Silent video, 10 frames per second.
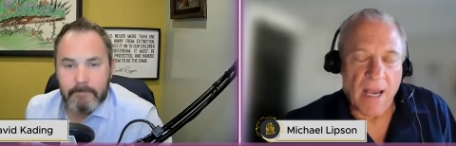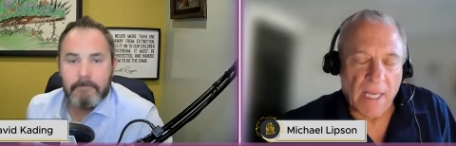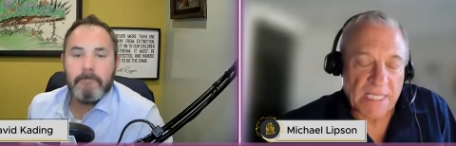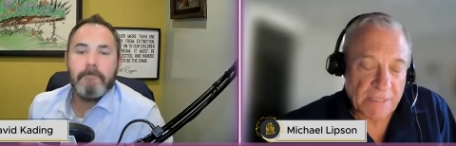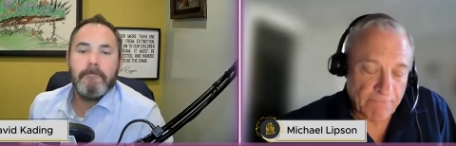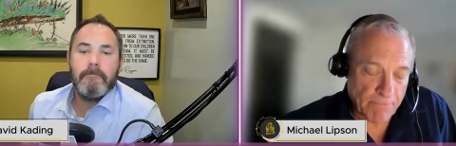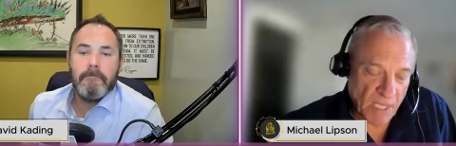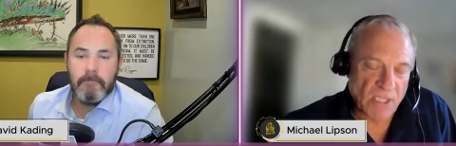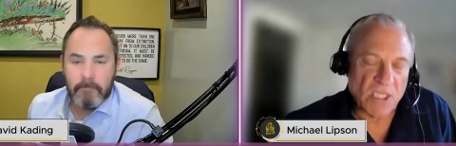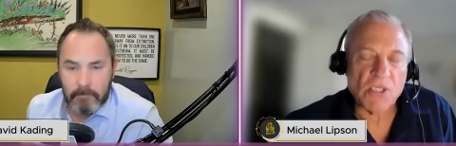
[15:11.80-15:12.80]
Speaker 1: um,
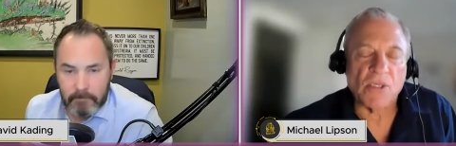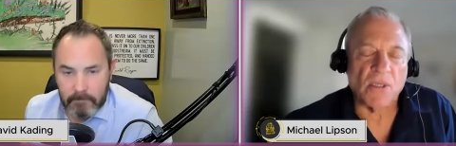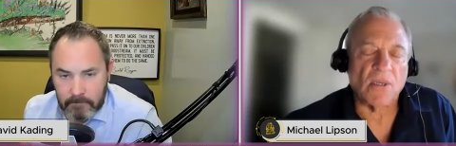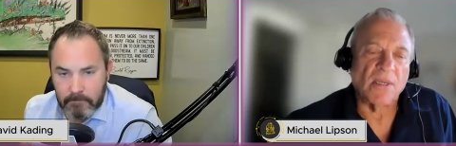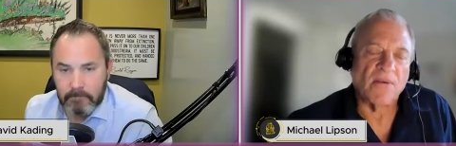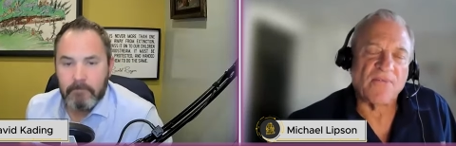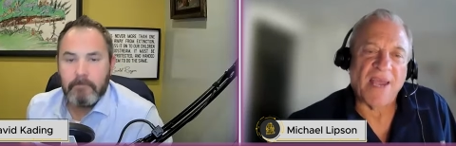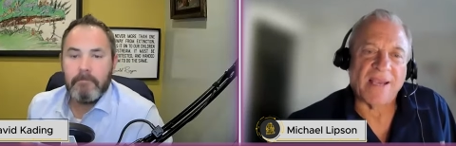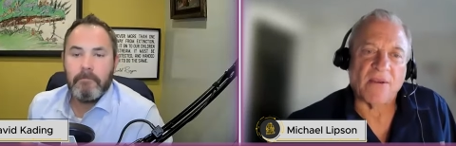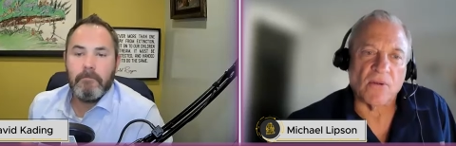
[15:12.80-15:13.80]
additional
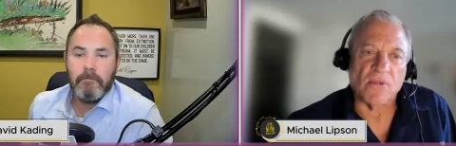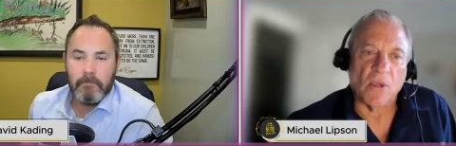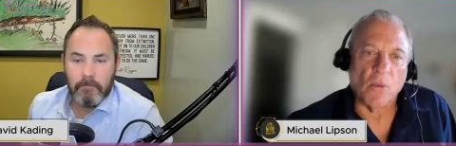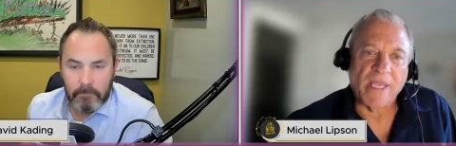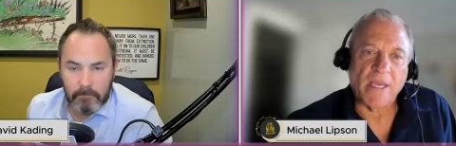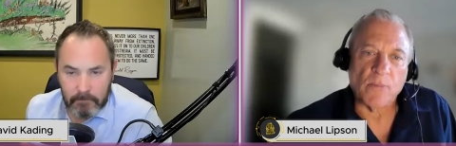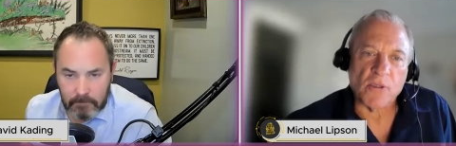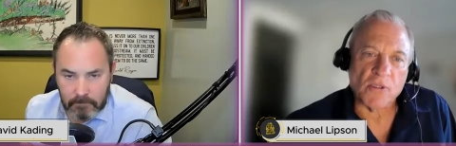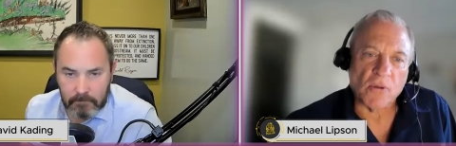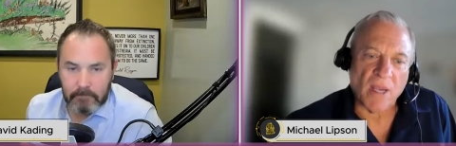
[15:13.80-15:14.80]
factors that we can
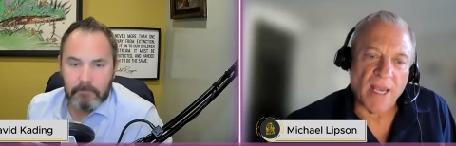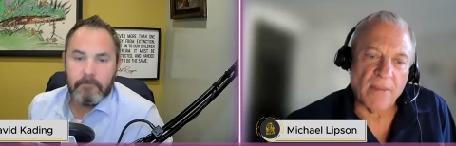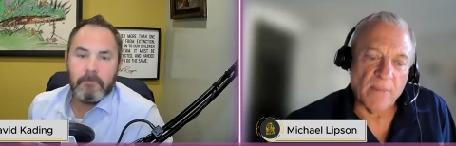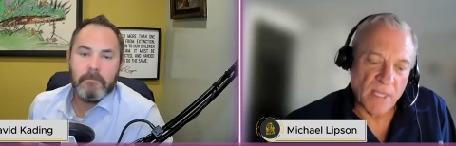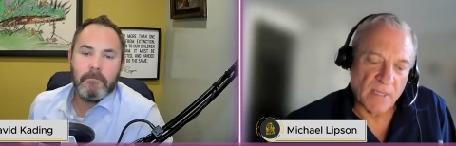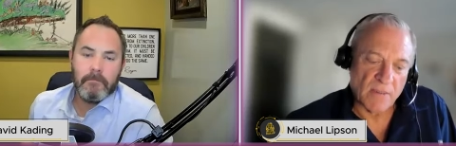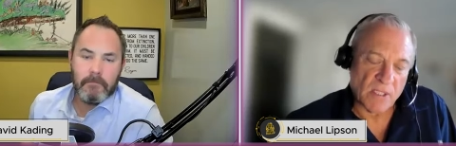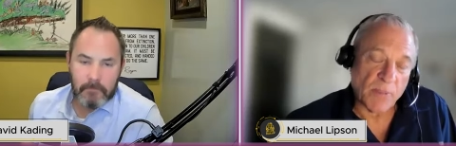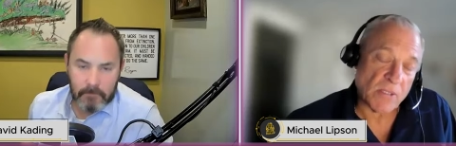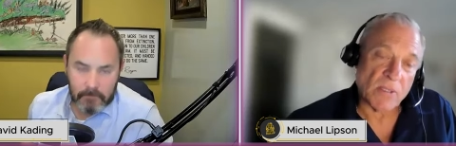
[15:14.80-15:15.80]
prescribe,
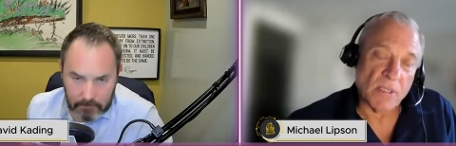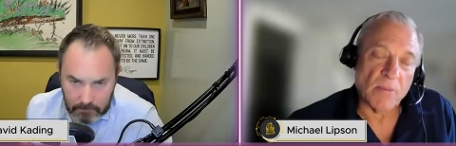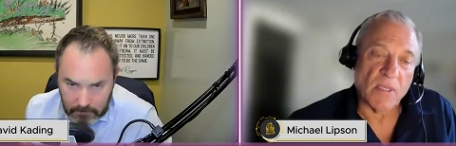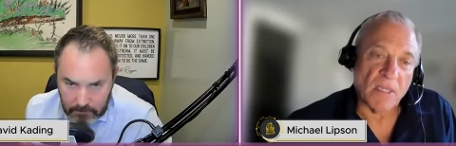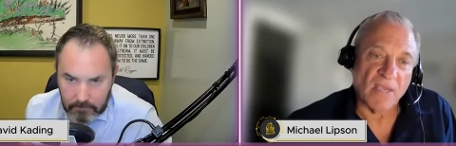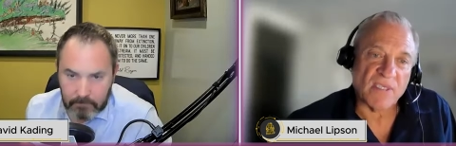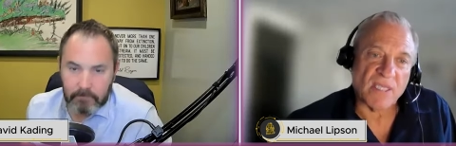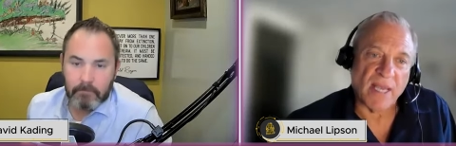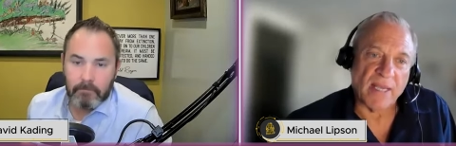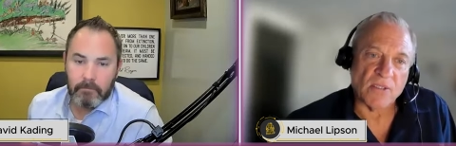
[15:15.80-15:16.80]
especially the
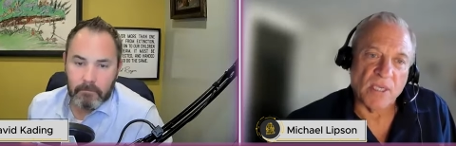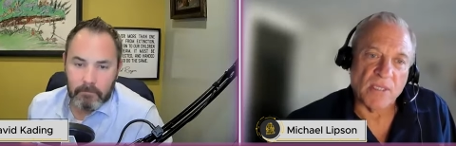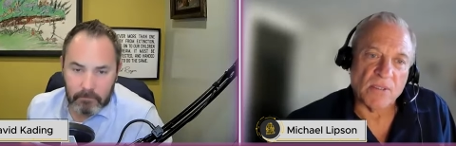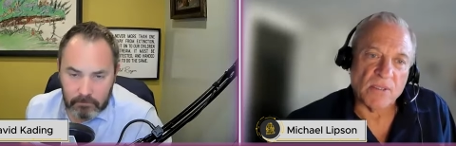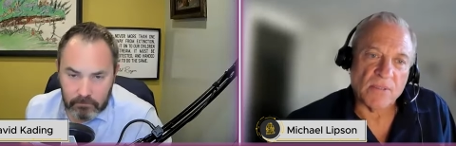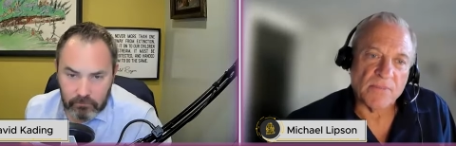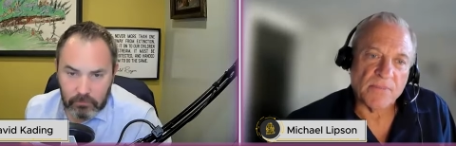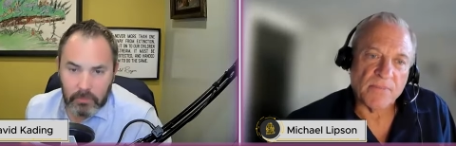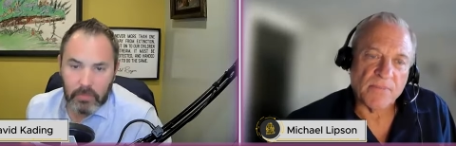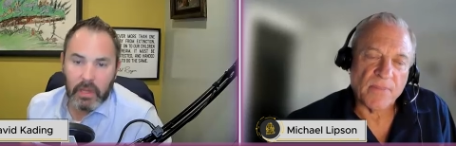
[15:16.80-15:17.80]
lifestyle changes.
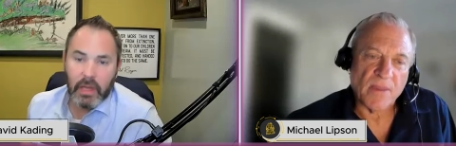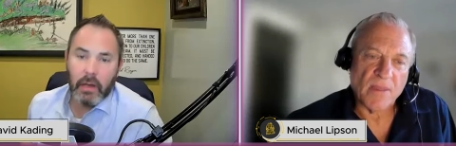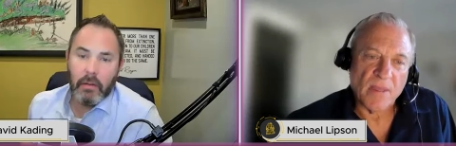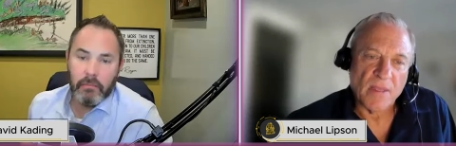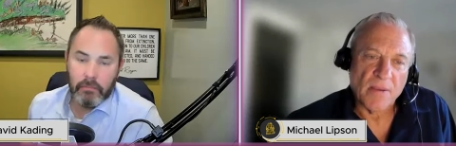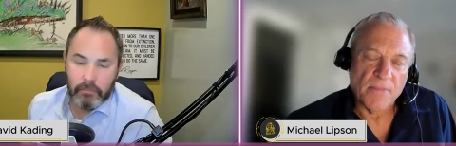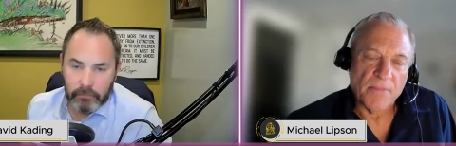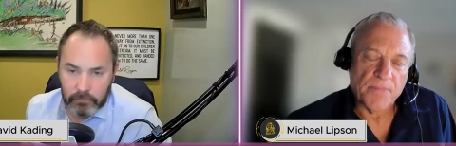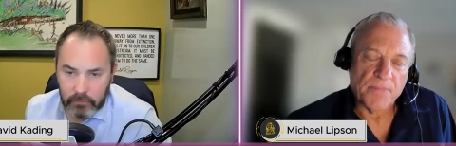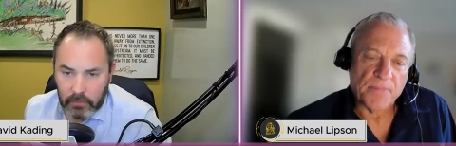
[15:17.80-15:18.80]
Speaker 2: Yeah.
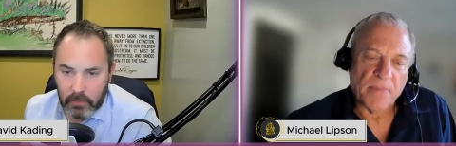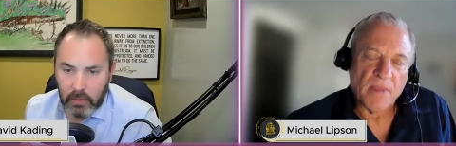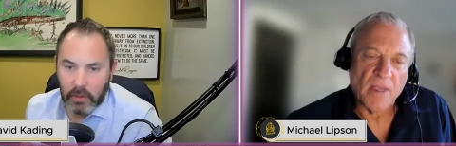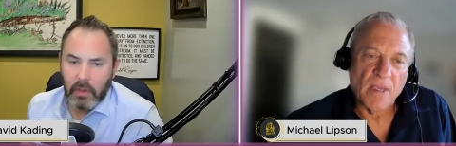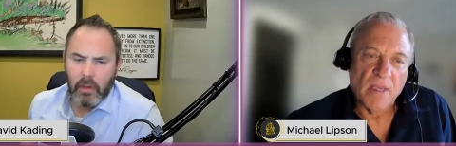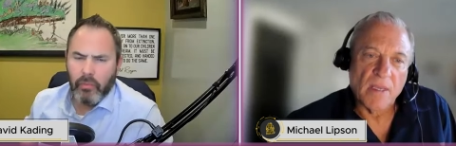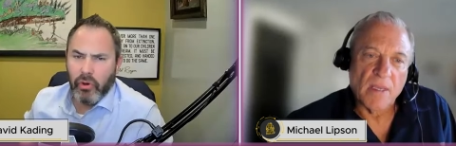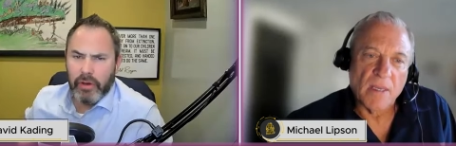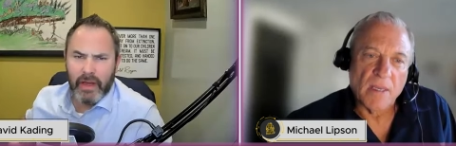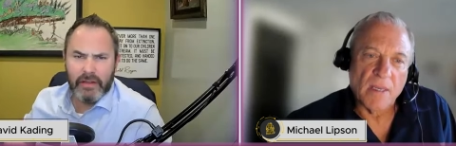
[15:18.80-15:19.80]

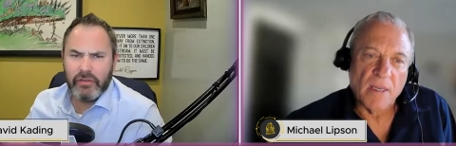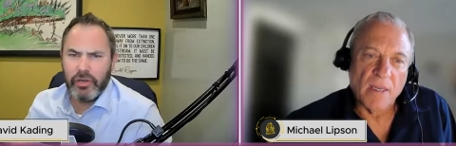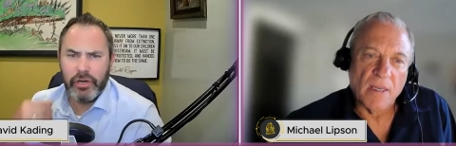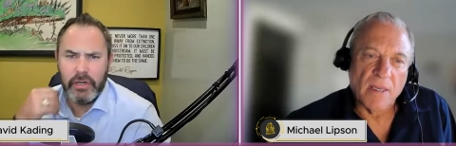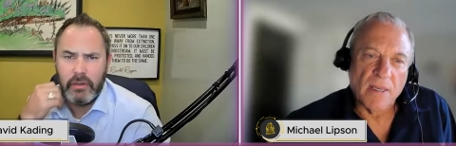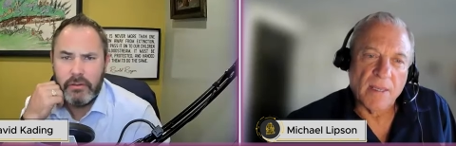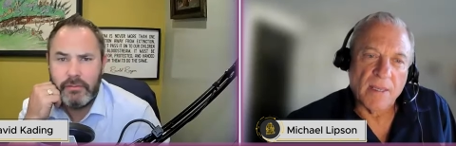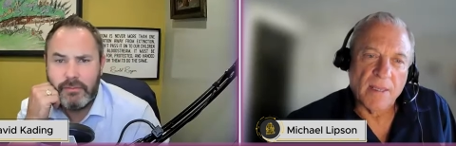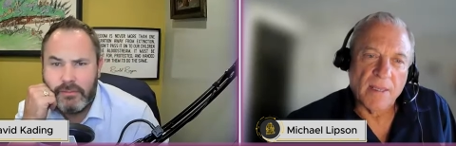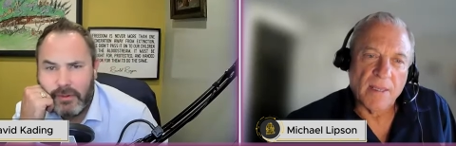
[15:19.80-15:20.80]
Boy, that's good.
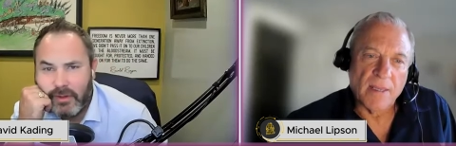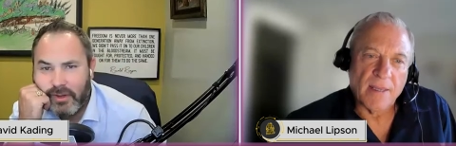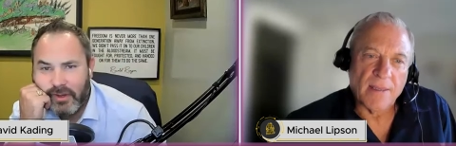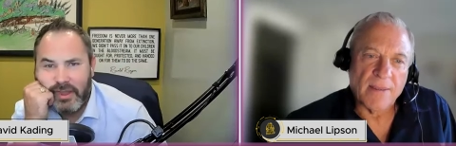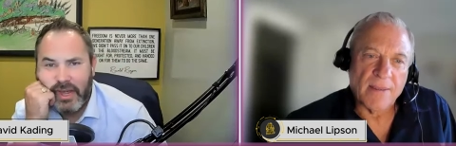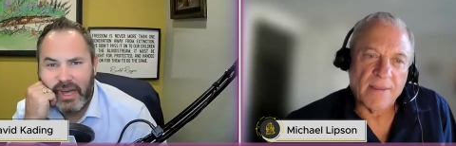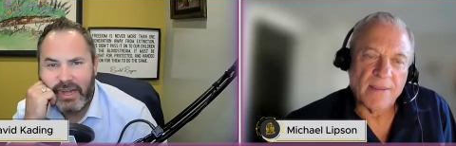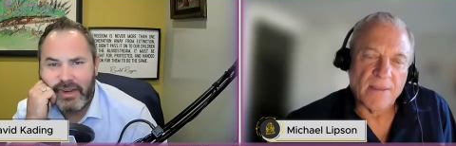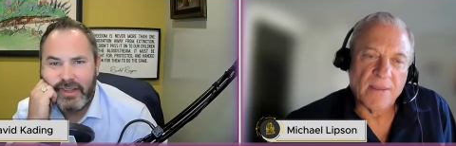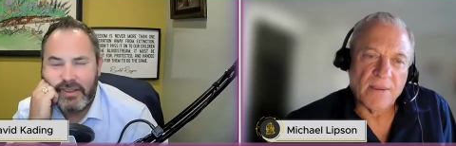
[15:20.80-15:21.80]

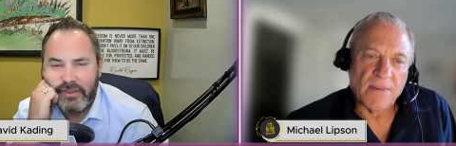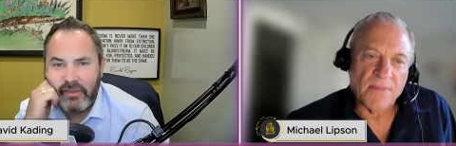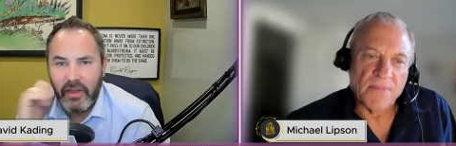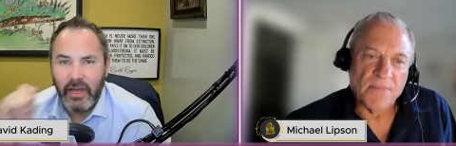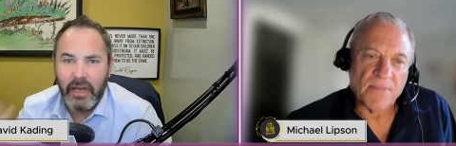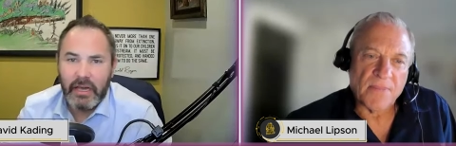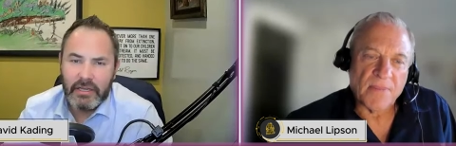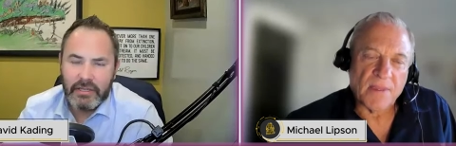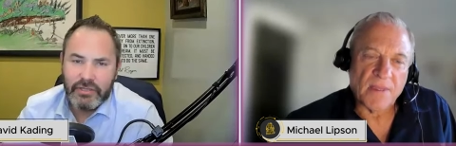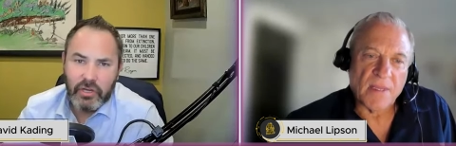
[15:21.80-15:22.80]
That is uh,
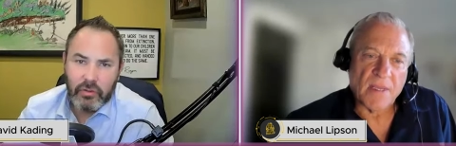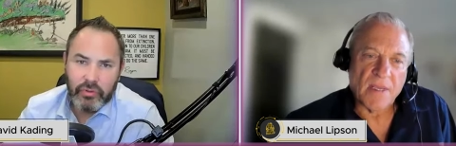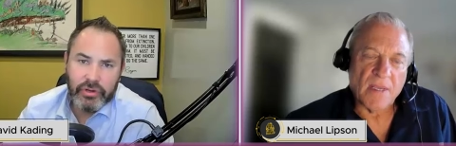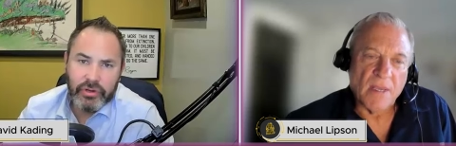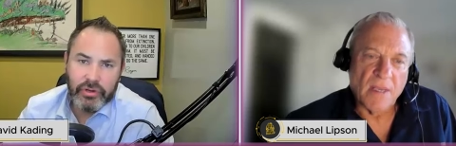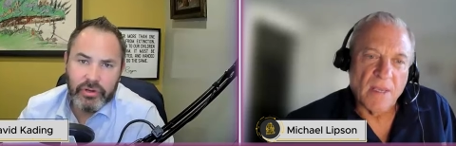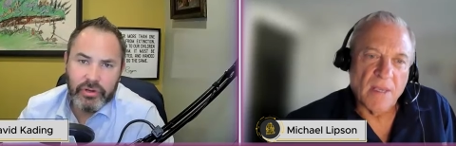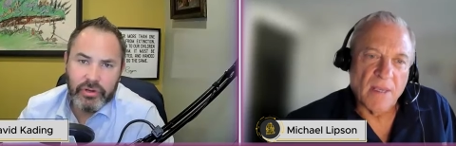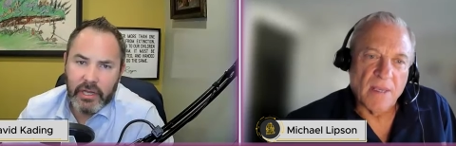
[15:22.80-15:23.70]
so brilliant. You